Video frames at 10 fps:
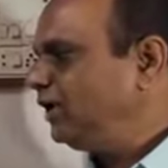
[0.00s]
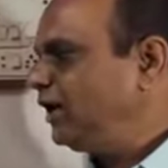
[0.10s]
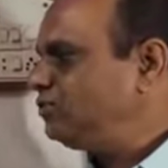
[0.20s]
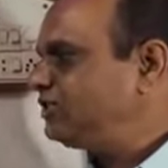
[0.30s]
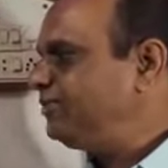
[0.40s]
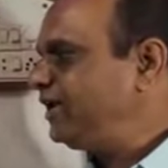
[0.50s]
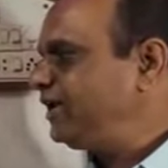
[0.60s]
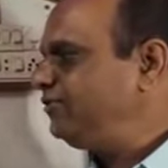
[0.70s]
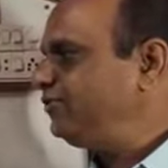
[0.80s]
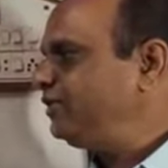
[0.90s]
Now
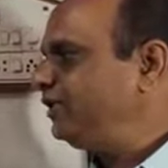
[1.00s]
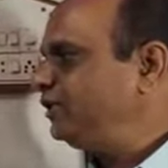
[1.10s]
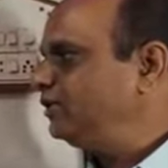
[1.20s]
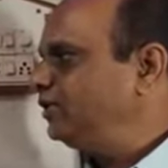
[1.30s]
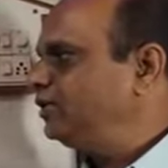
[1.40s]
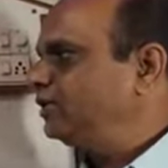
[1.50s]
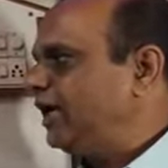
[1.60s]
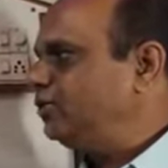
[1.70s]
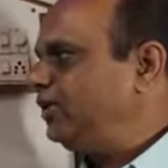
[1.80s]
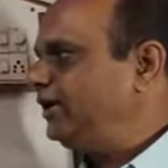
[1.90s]
similarly we will
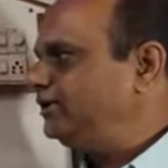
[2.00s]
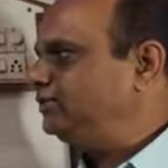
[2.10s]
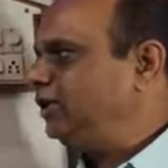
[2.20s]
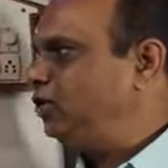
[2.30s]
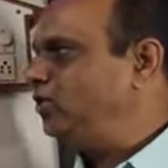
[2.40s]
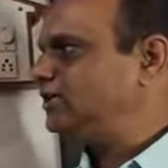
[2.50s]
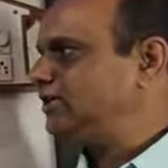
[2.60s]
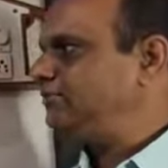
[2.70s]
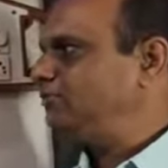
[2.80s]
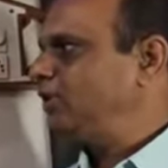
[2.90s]
calculate the lower
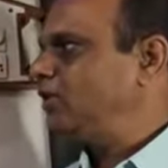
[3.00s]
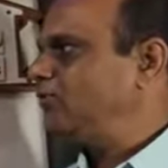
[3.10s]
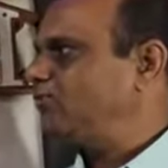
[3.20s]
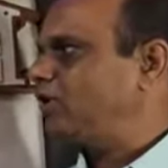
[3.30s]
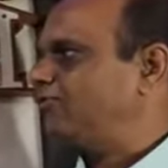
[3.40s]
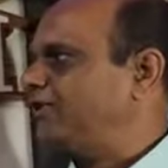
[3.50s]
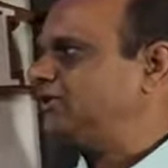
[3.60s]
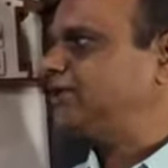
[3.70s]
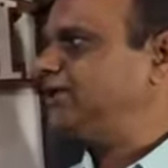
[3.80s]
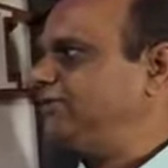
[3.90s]
sum for
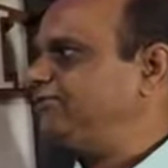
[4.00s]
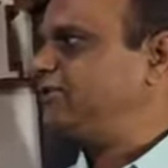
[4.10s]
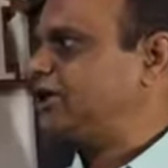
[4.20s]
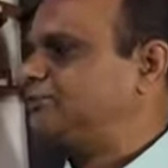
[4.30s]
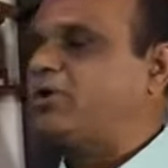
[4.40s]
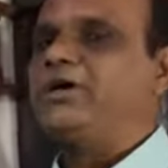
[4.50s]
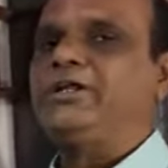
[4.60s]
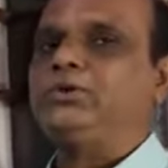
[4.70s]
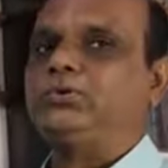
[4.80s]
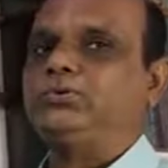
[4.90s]
function f
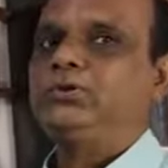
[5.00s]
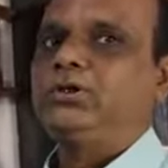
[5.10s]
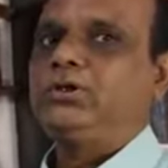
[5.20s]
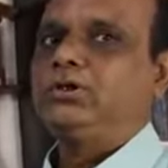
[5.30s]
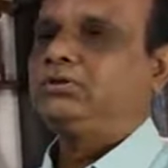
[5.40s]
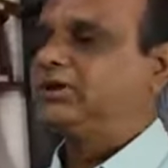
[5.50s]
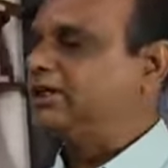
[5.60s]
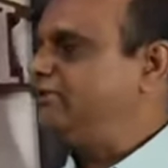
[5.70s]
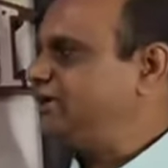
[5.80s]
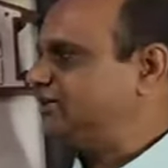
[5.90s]
corresponding to the
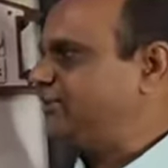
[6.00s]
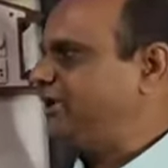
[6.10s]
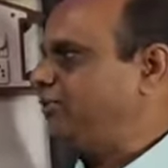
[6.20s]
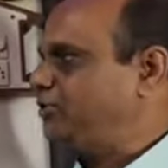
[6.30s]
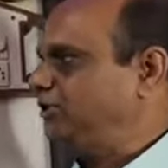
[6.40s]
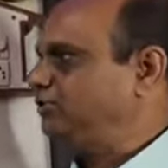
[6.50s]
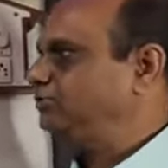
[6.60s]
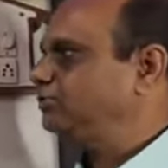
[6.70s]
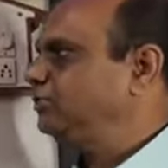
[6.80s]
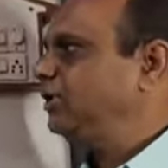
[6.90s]
given subdivision.
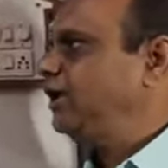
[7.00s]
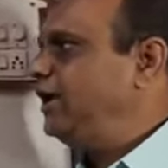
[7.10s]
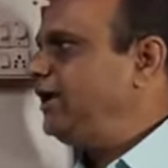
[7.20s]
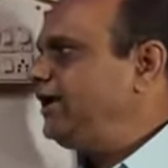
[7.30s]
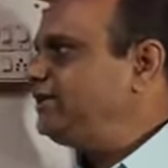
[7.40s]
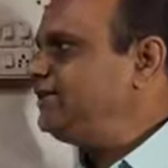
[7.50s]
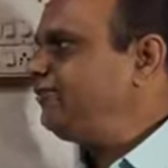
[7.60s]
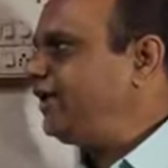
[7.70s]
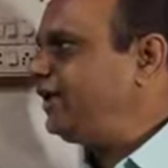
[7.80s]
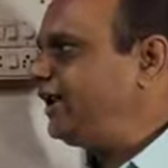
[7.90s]
It is
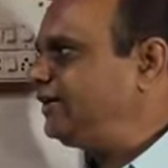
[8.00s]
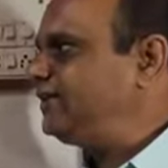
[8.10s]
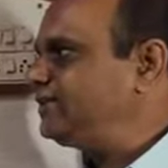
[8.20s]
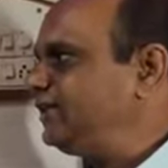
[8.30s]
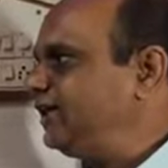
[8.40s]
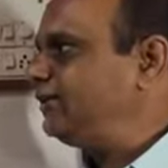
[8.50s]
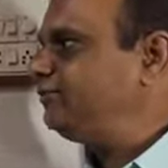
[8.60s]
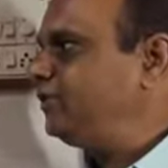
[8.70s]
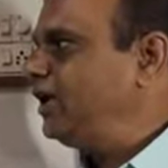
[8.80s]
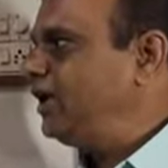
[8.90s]
defined like this here.
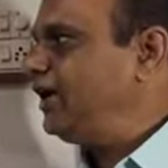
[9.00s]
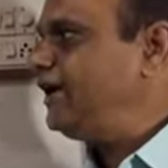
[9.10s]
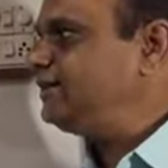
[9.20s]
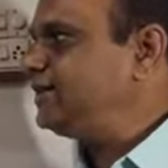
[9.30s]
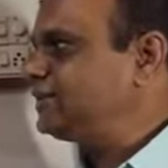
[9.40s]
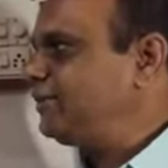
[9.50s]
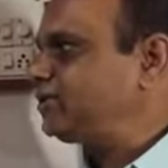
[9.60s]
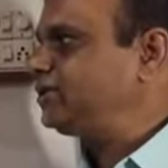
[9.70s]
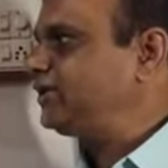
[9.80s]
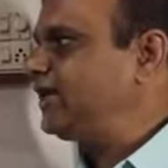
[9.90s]
It is the
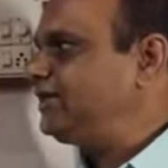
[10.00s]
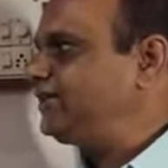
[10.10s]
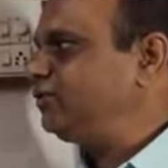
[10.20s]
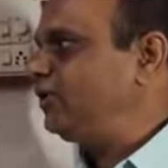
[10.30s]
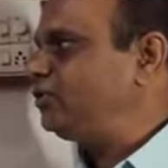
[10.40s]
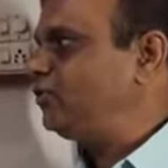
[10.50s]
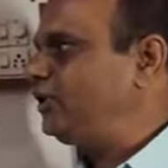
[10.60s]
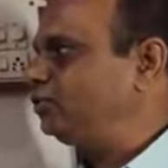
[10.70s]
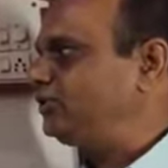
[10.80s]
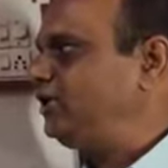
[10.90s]
summation k is equal to 1
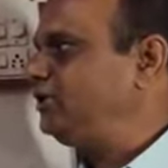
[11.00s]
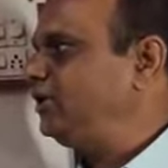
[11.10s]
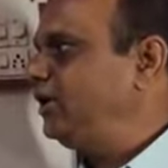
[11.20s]
to 3